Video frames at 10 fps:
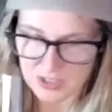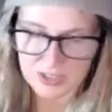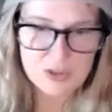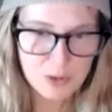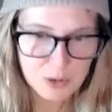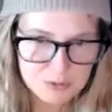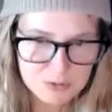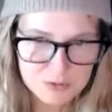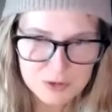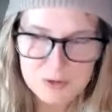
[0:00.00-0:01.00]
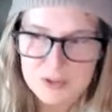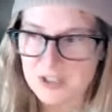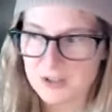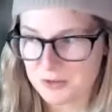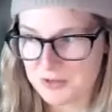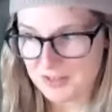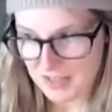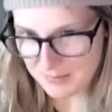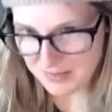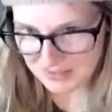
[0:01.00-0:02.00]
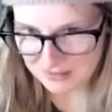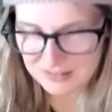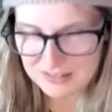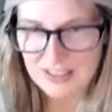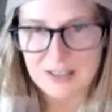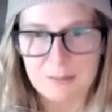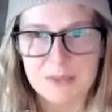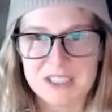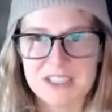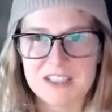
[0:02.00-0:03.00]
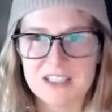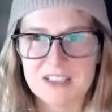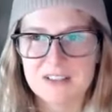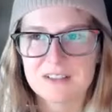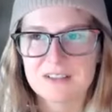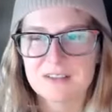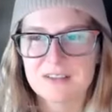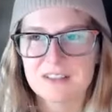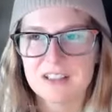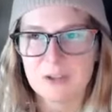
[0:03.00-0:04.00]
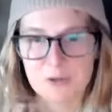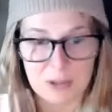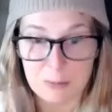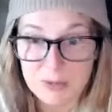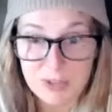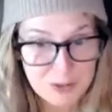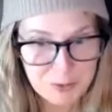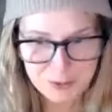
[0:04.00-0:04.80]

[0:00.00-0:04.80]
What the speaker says: like stone fruit and there's lemon, but it's like, and there's like blood